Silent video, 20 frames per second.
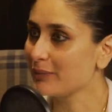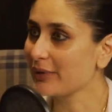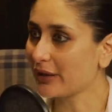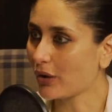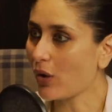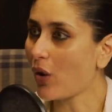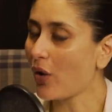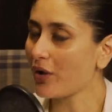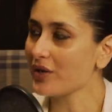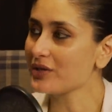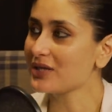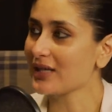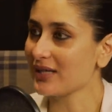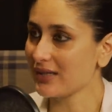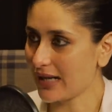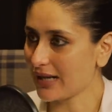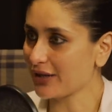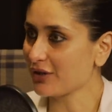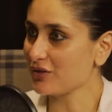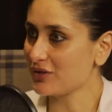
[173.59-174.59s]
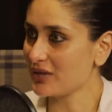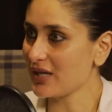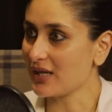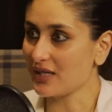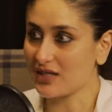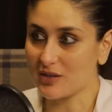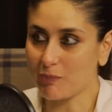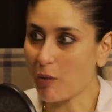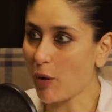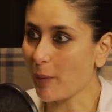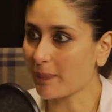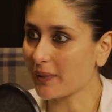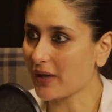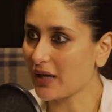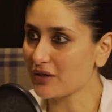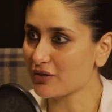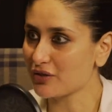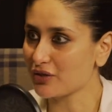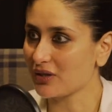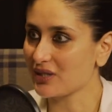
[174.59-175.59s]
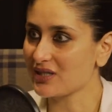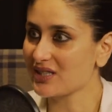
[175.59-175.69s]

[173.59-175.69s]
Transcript: because like you said, it's pop culture.